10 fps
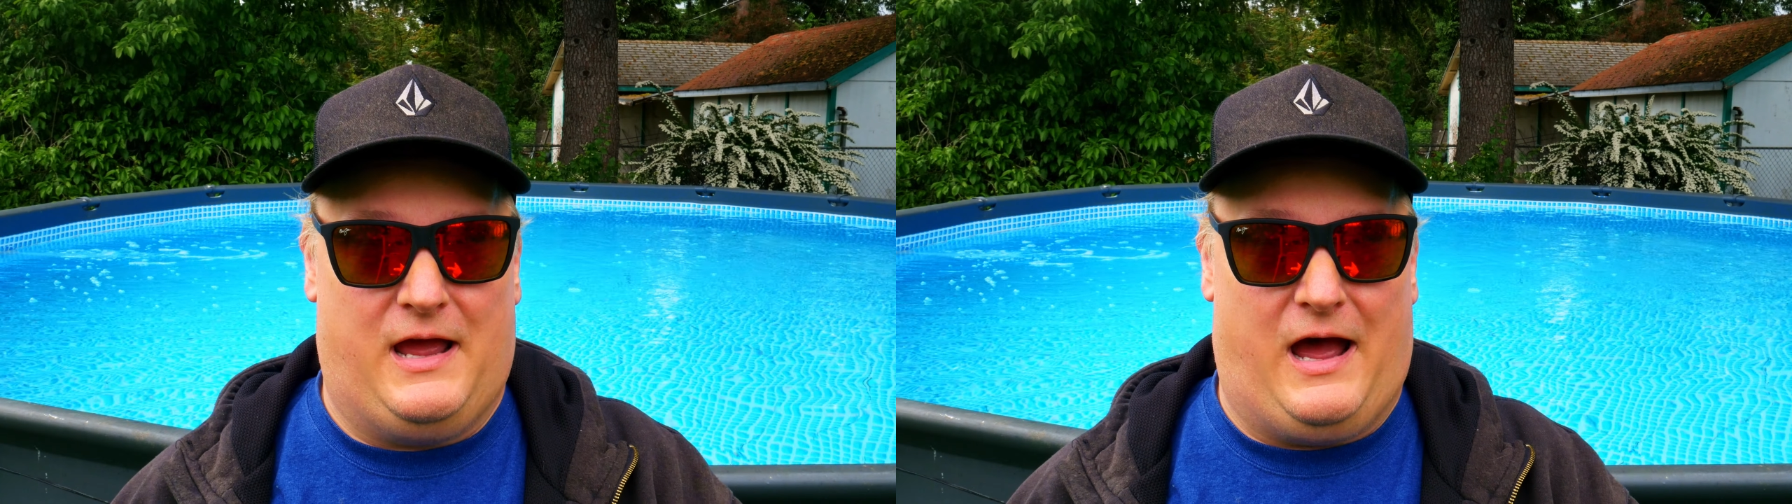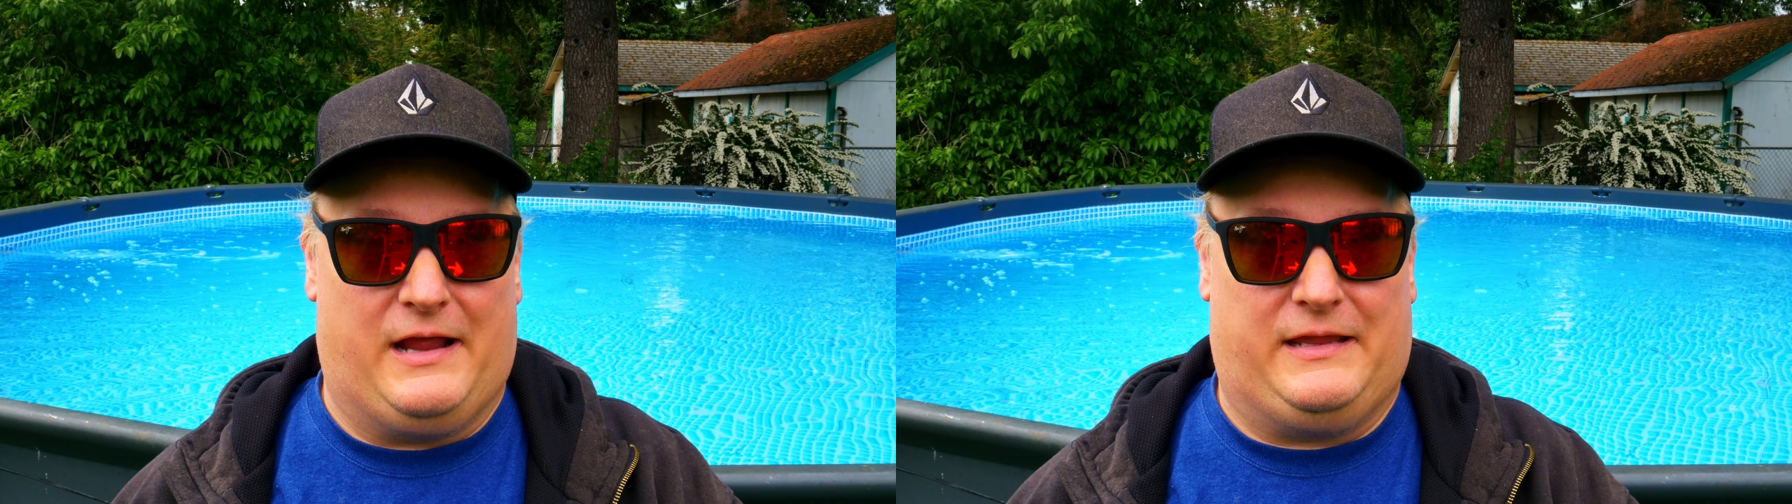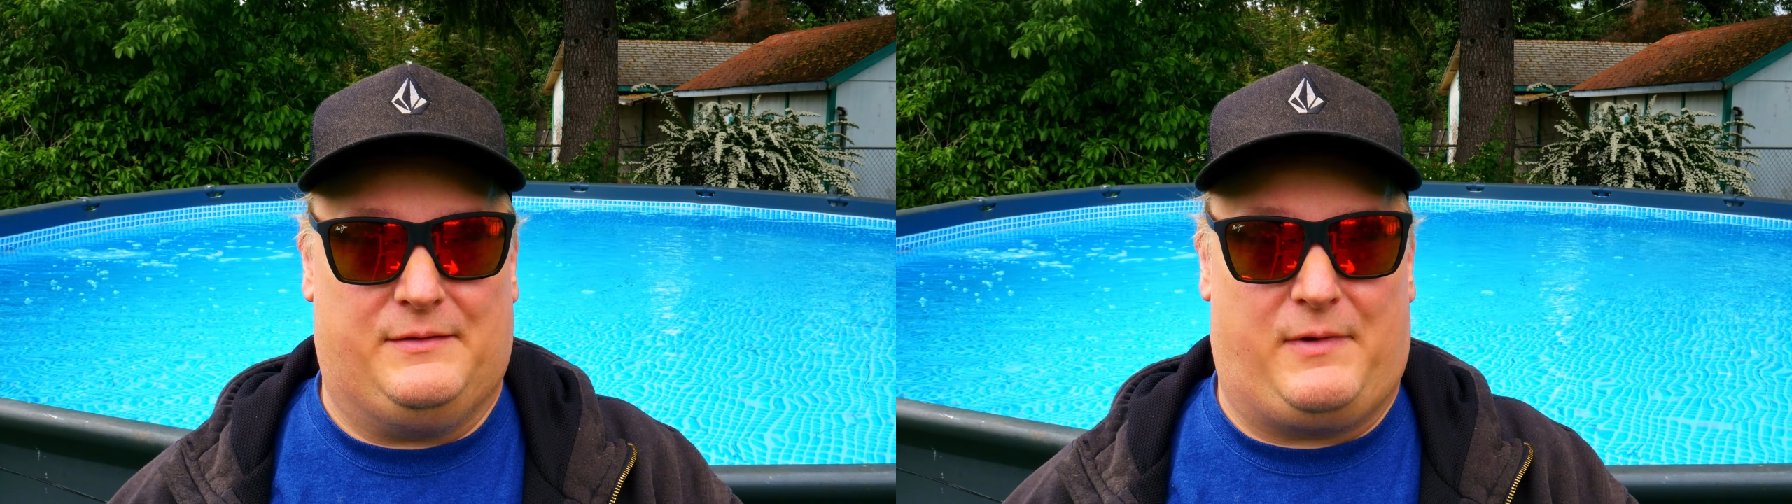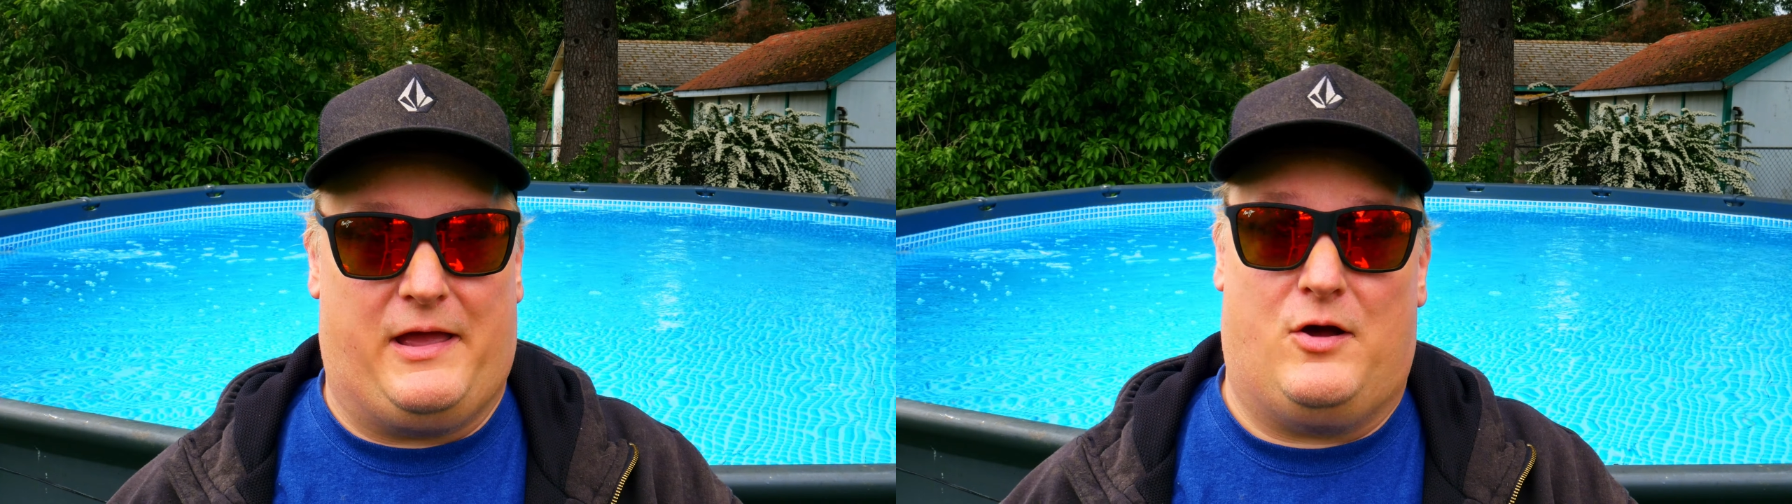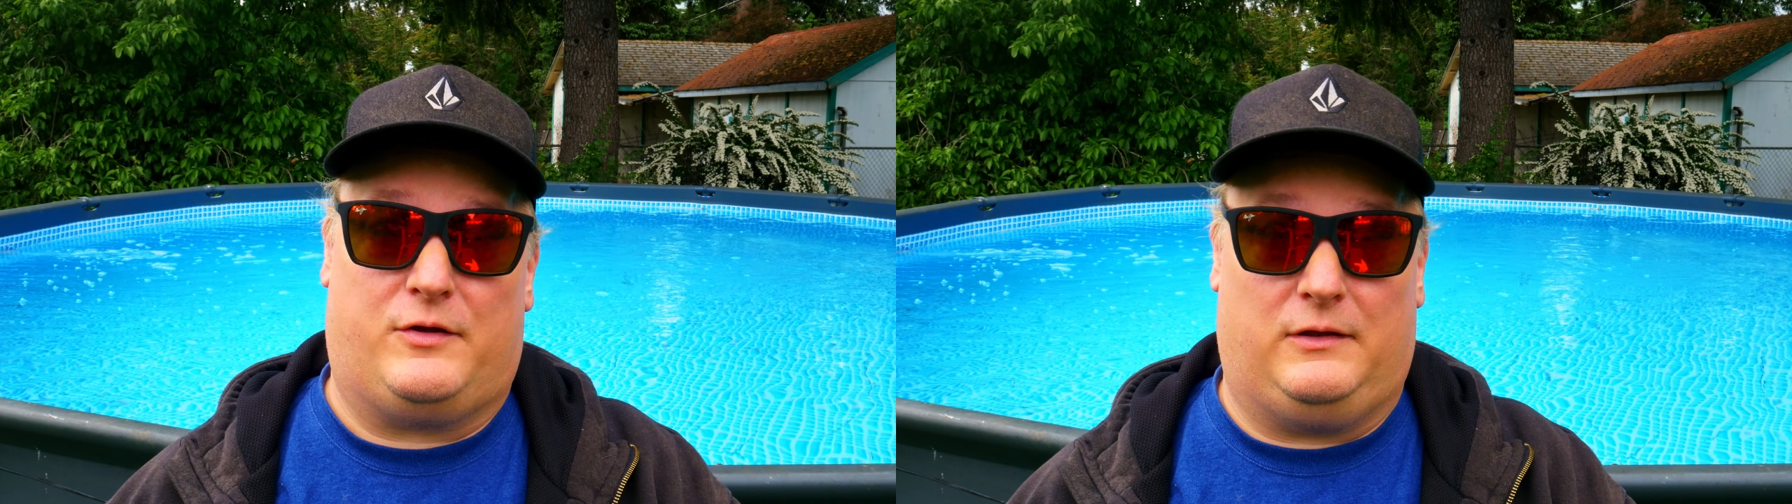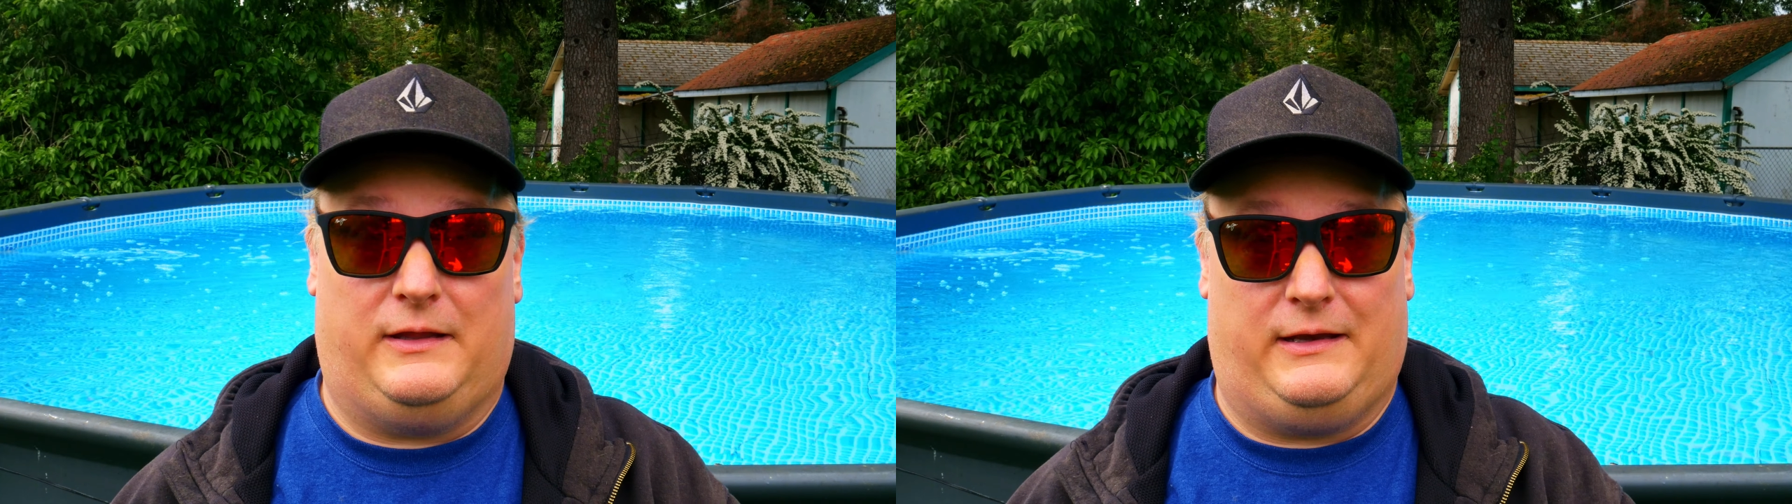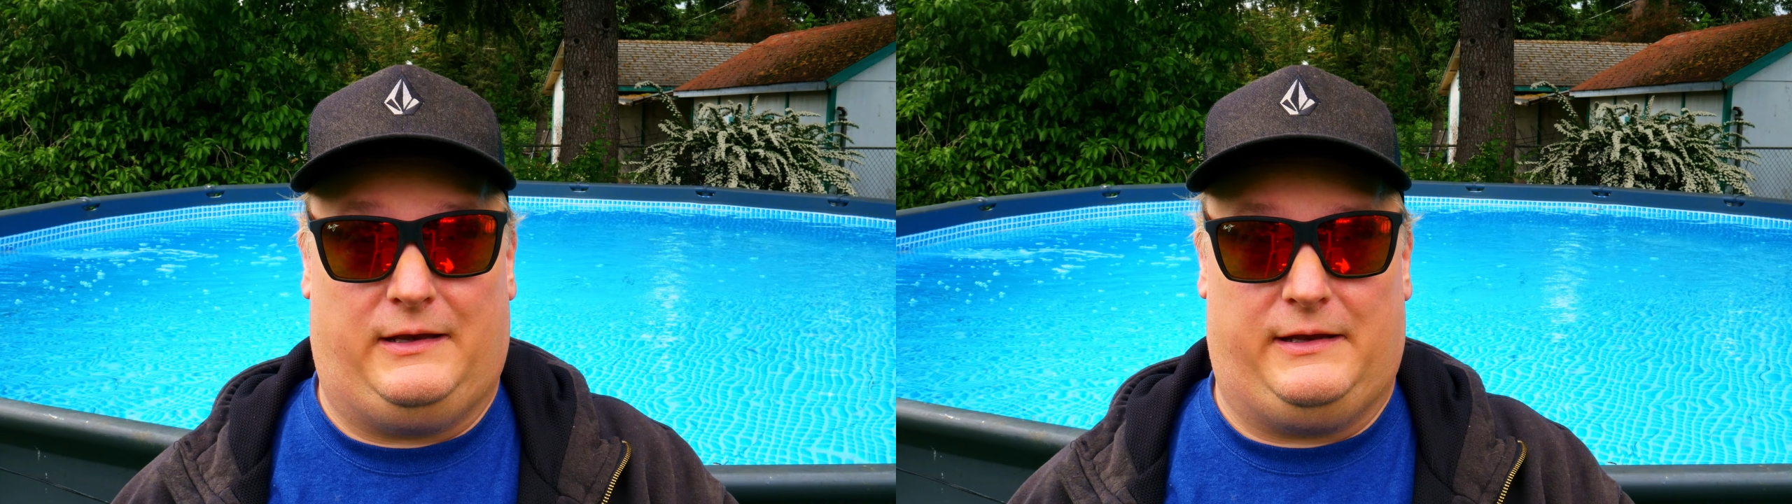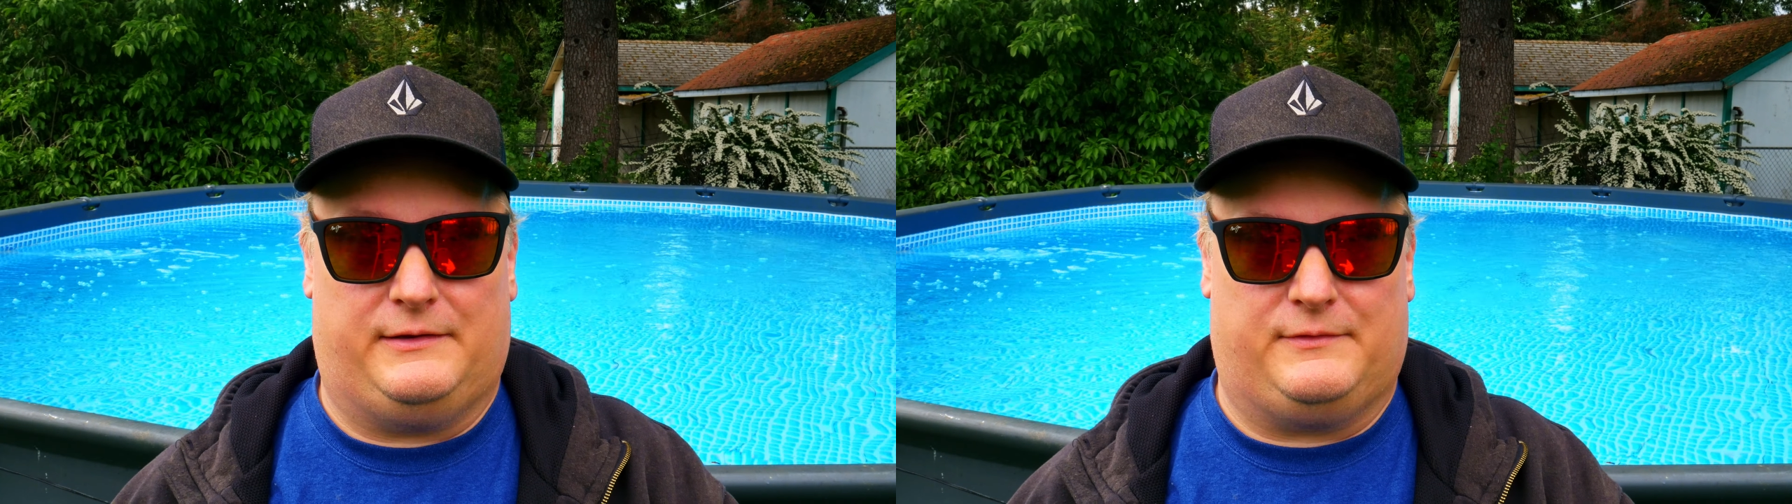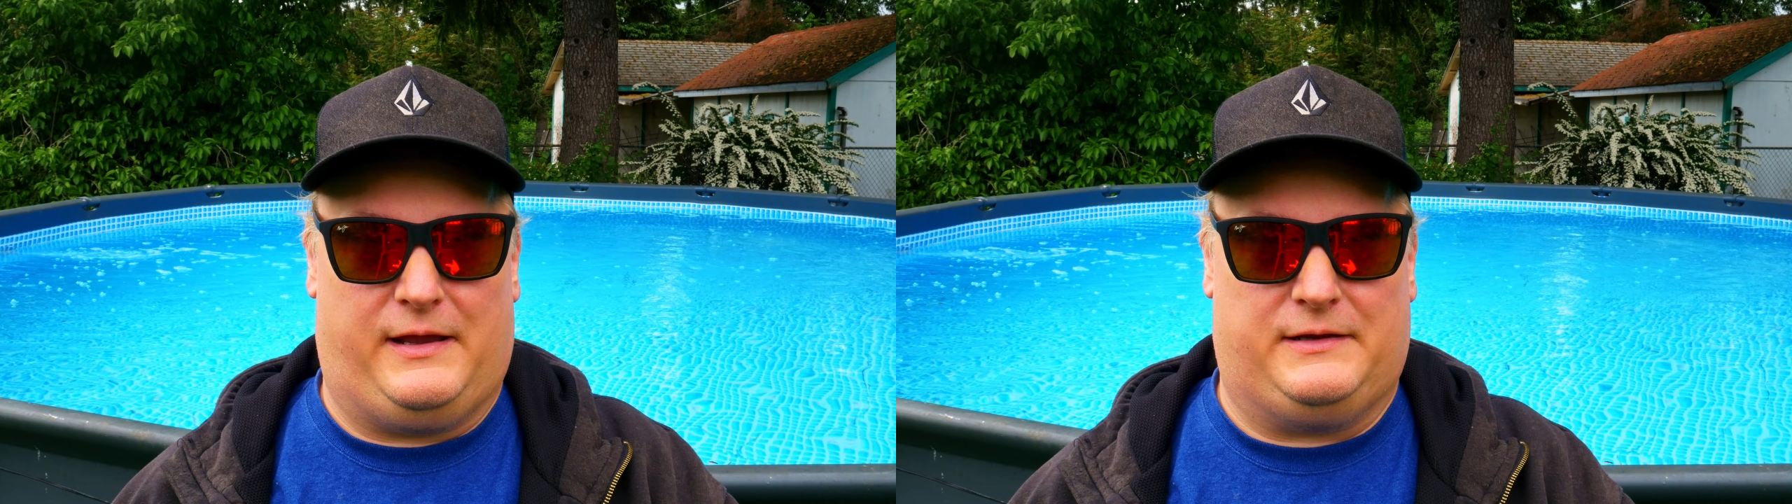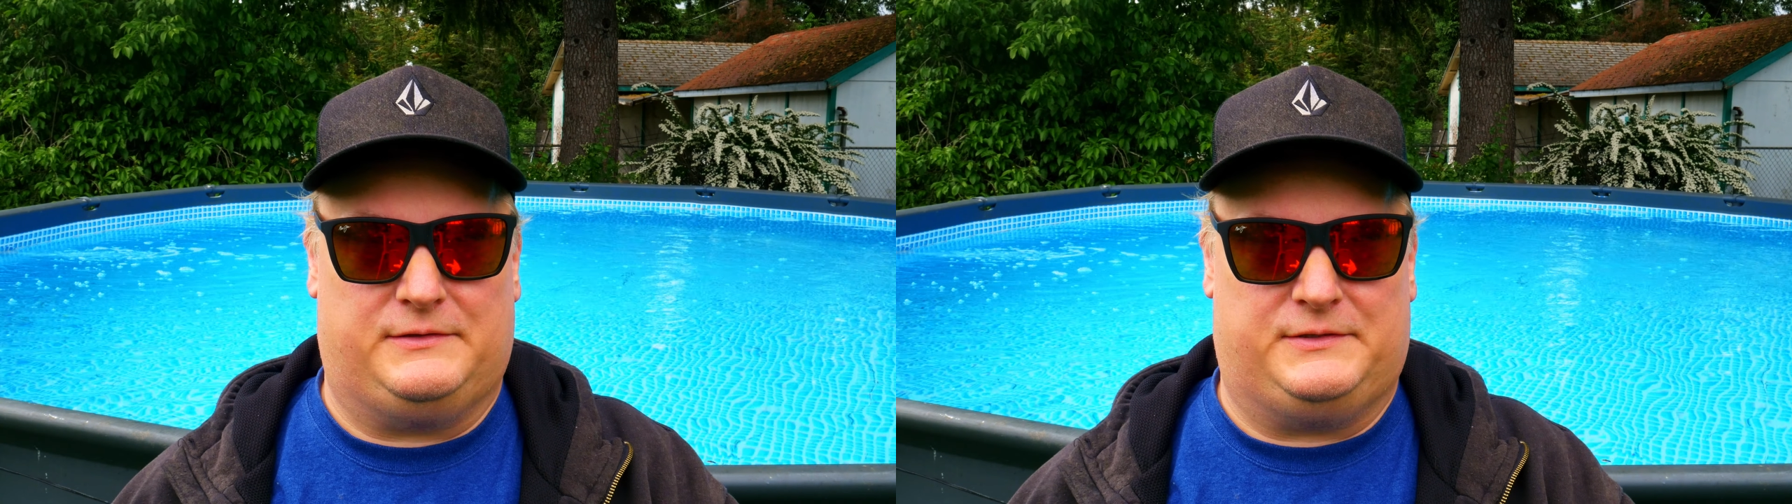I keep my alkalinity in
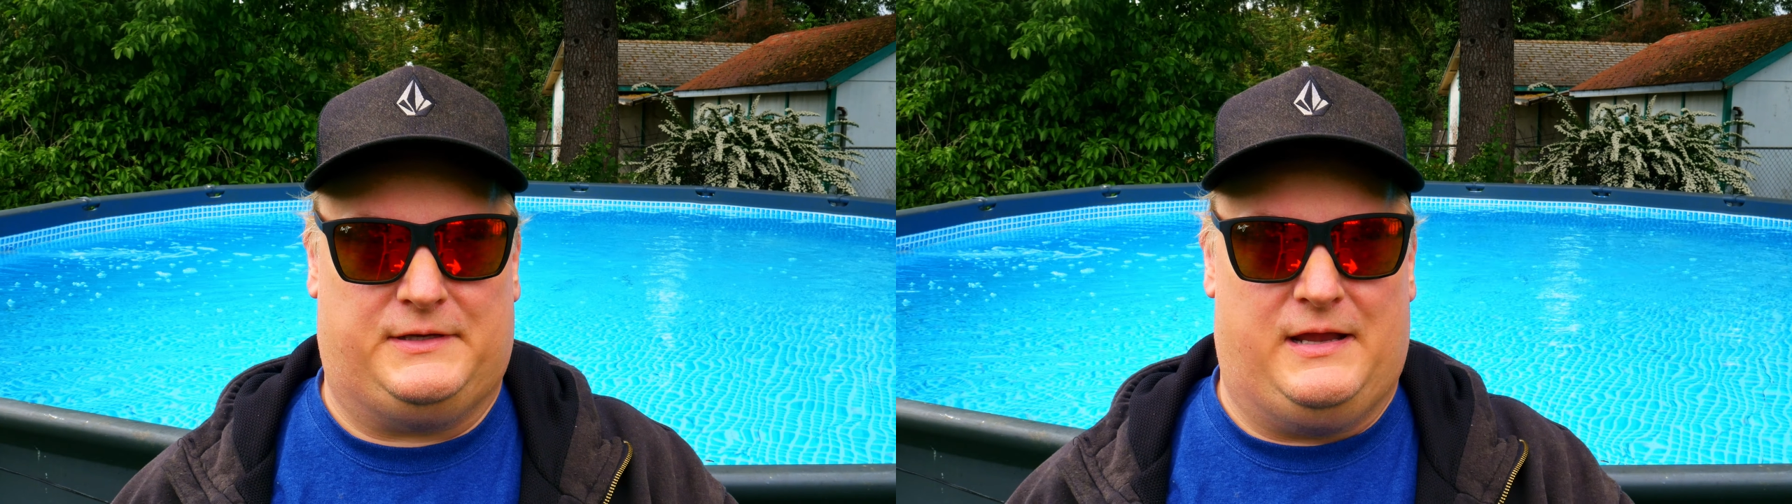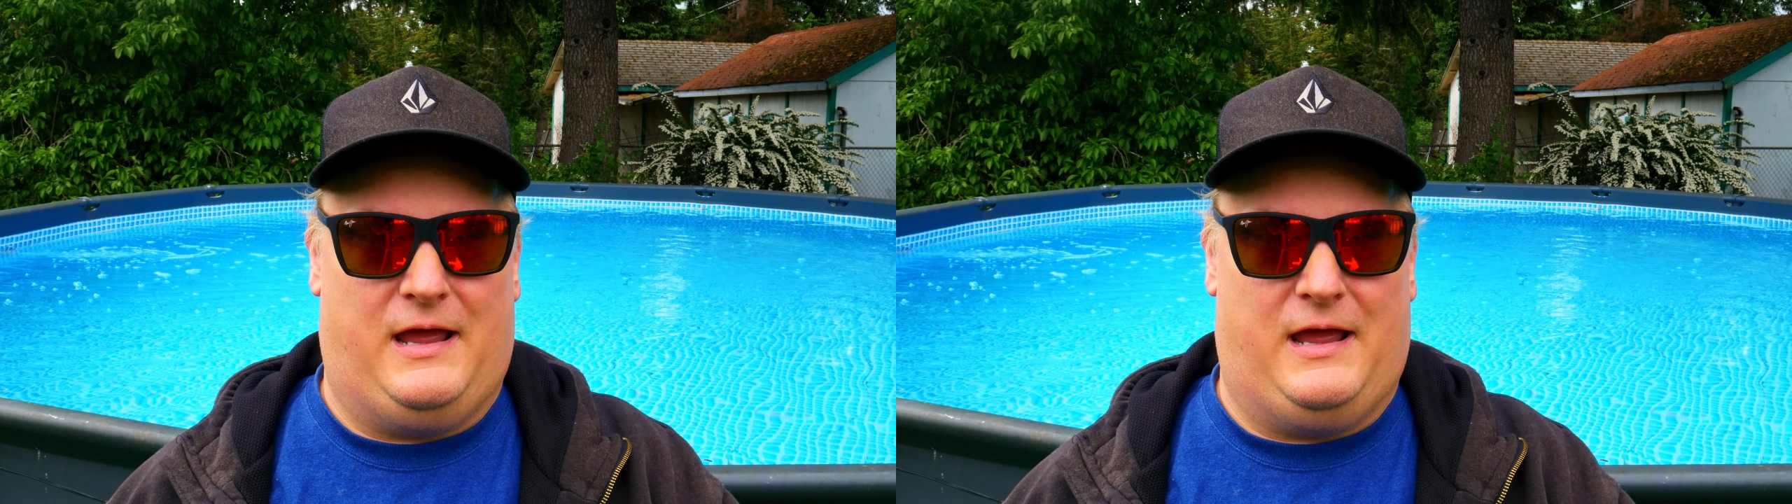range,